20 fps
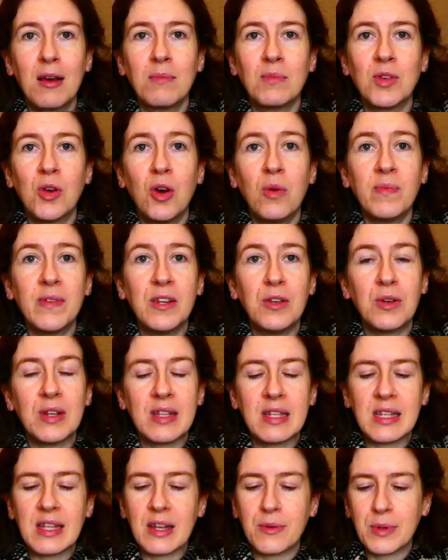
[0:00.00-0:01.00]
So hopefully you
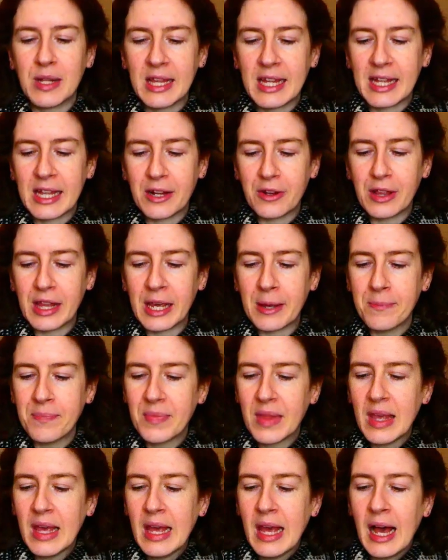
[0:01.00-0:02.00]
can see that really clearly.
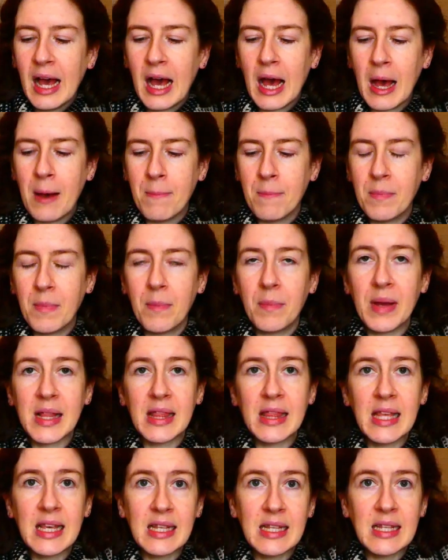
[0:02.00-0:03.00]

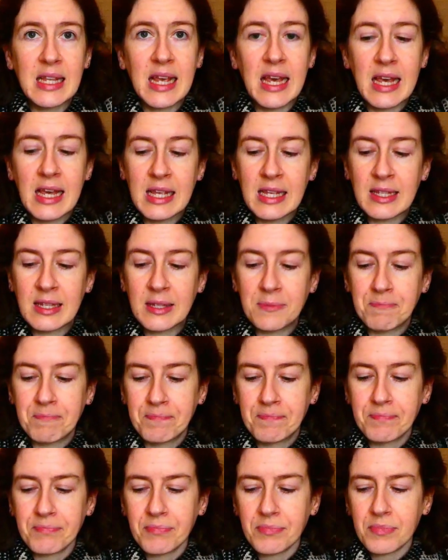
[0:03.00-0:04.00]
But this is
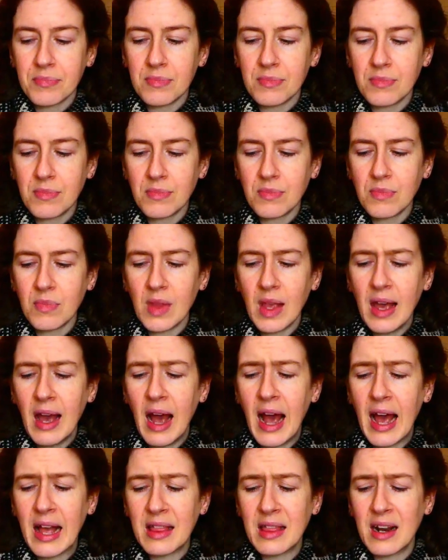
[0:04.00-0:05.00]
a
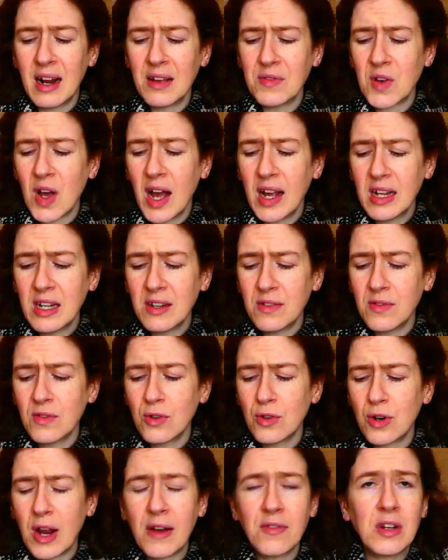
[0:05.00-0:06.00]
hat that I've kind
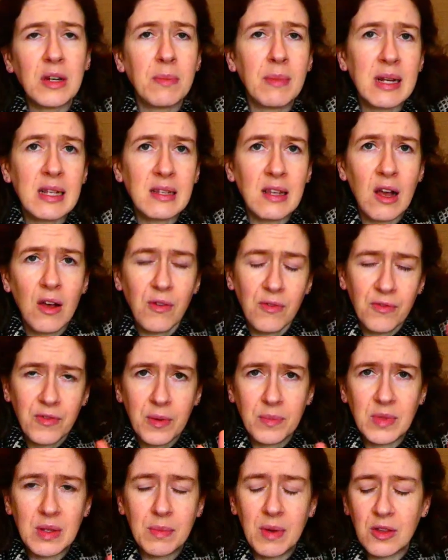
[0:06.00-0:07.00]
of drafted myself
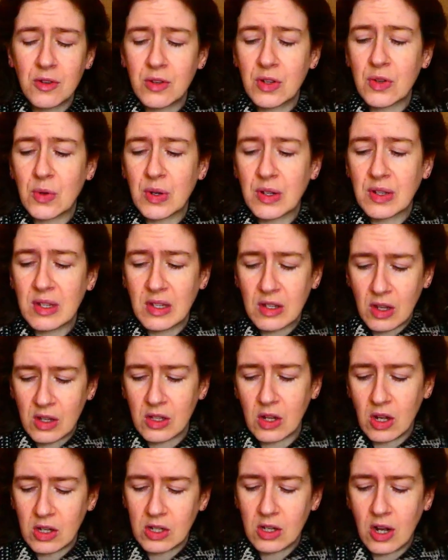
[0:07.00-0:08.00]
from some other sources. I'll
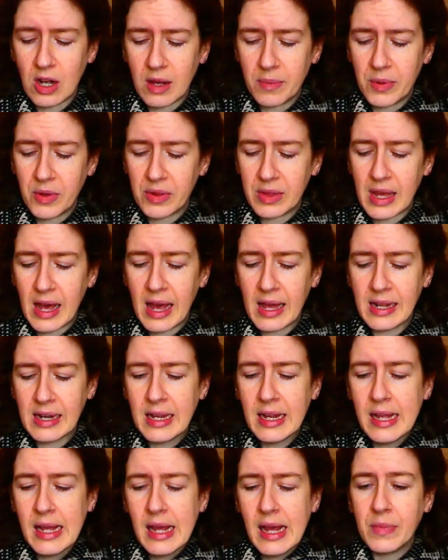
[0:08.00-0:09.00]
talk about that
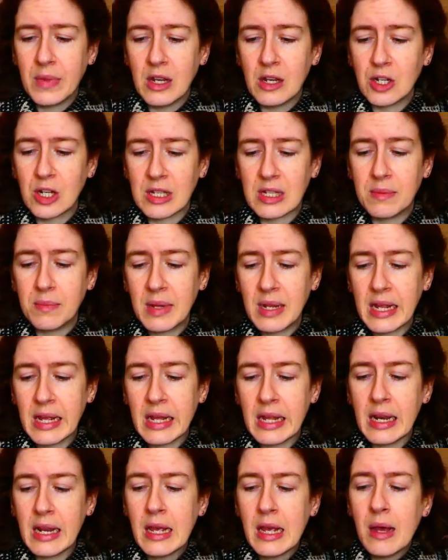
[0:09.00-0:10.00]
in just a
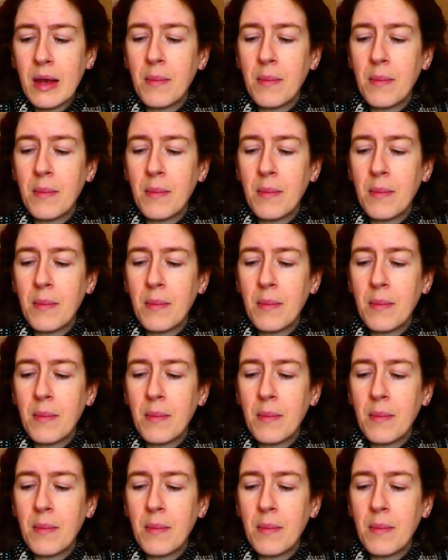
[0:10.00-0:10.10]
minute.